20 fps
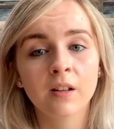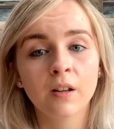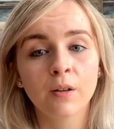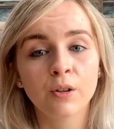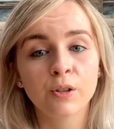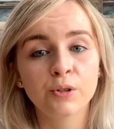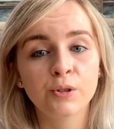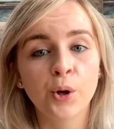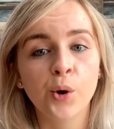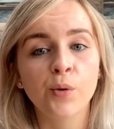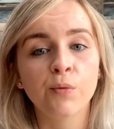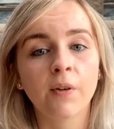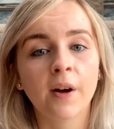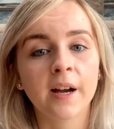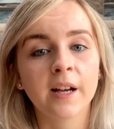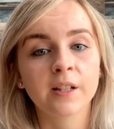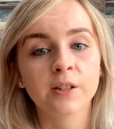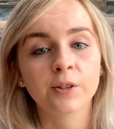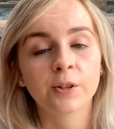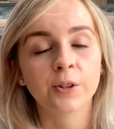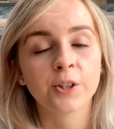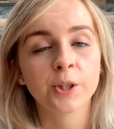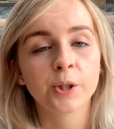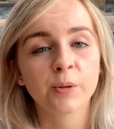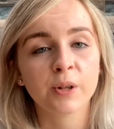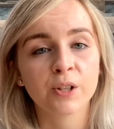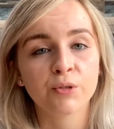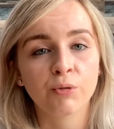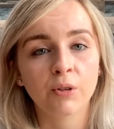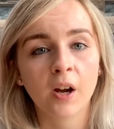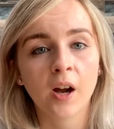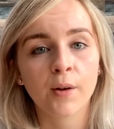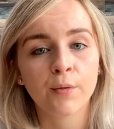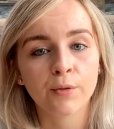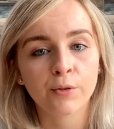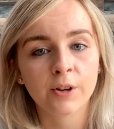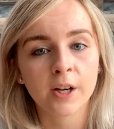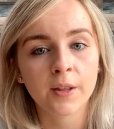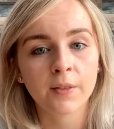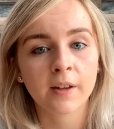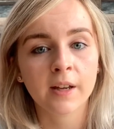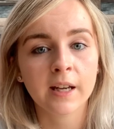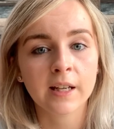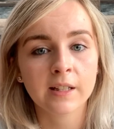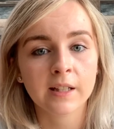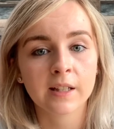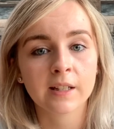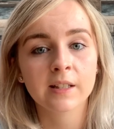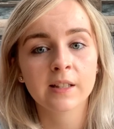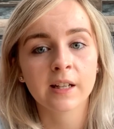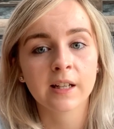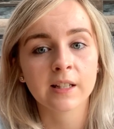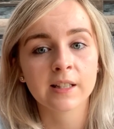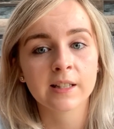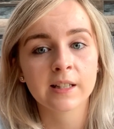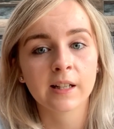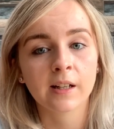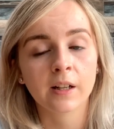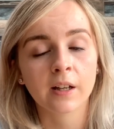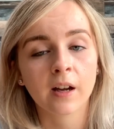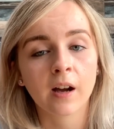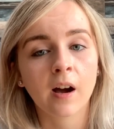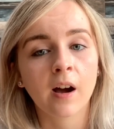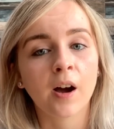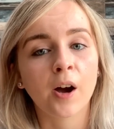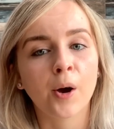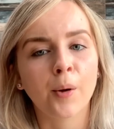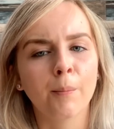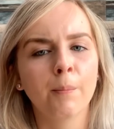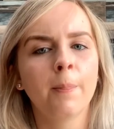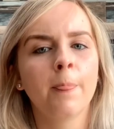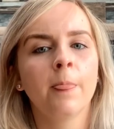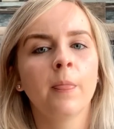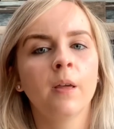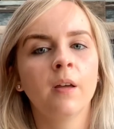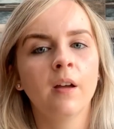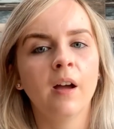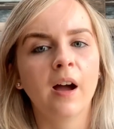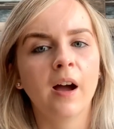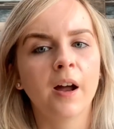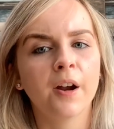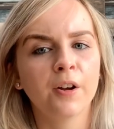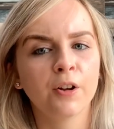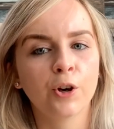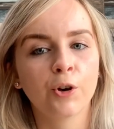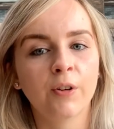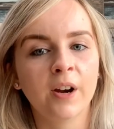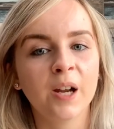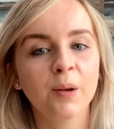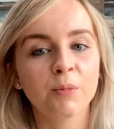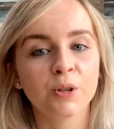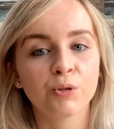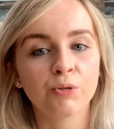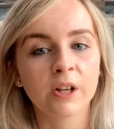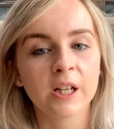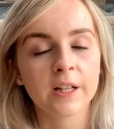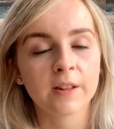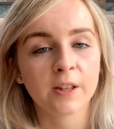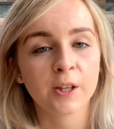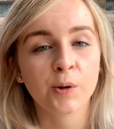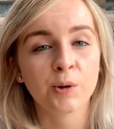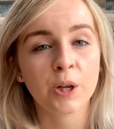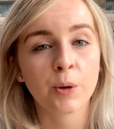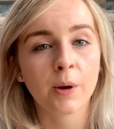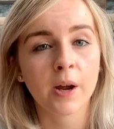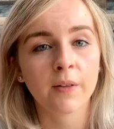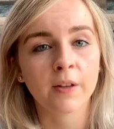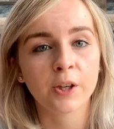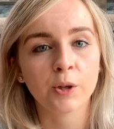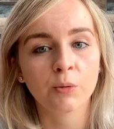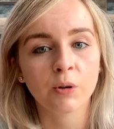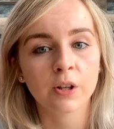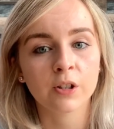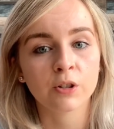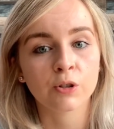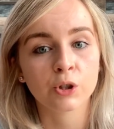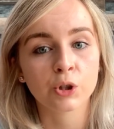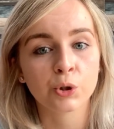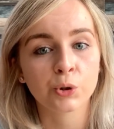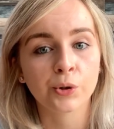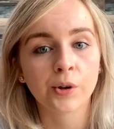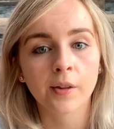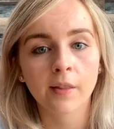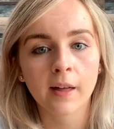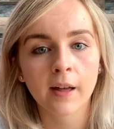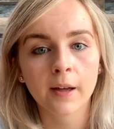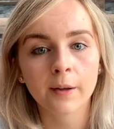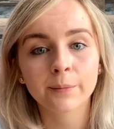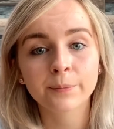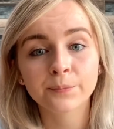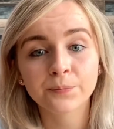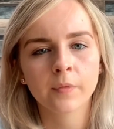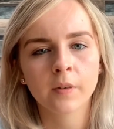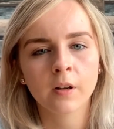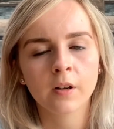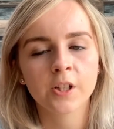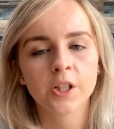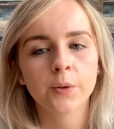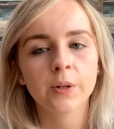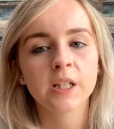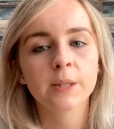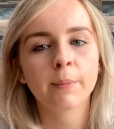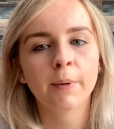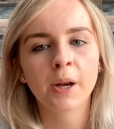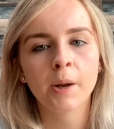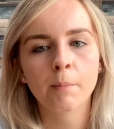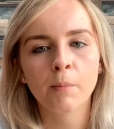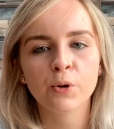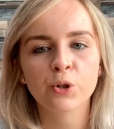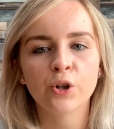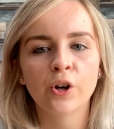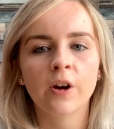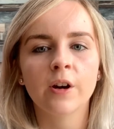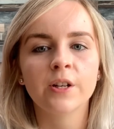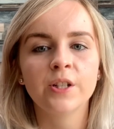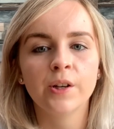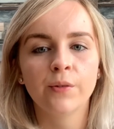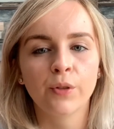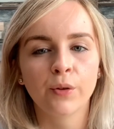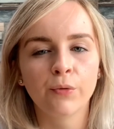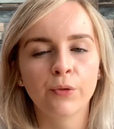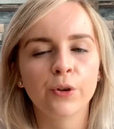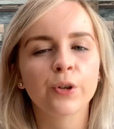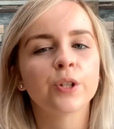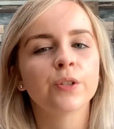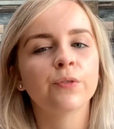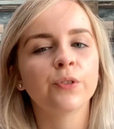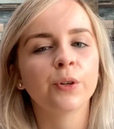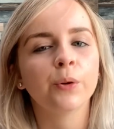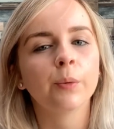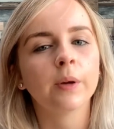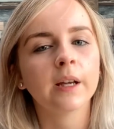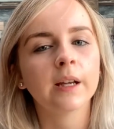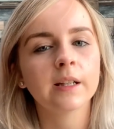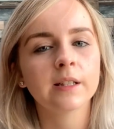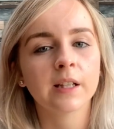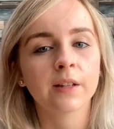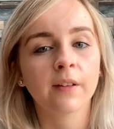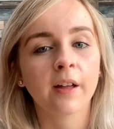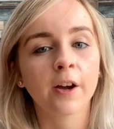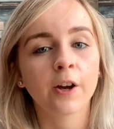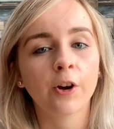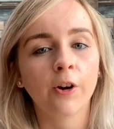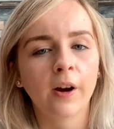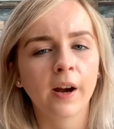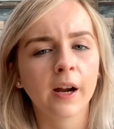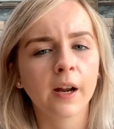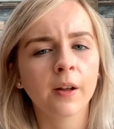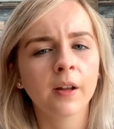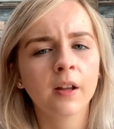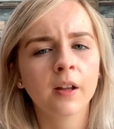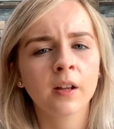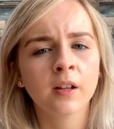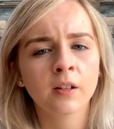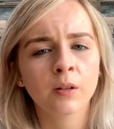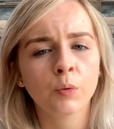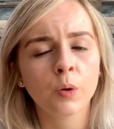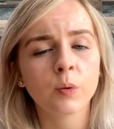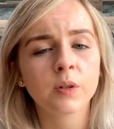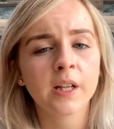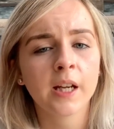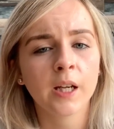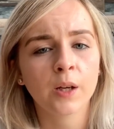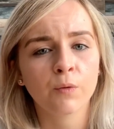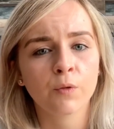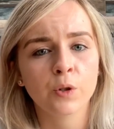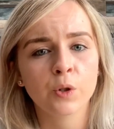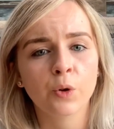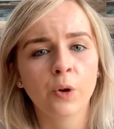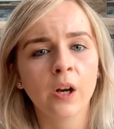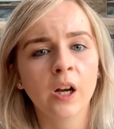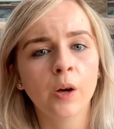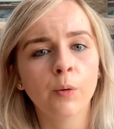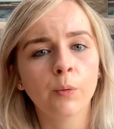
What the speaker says: so vital to his recovery that he did stay still and calm, and the crate was really the only way that you could ensure that. So he spent a majority of the first few weeks in that crate. We would take him for toilet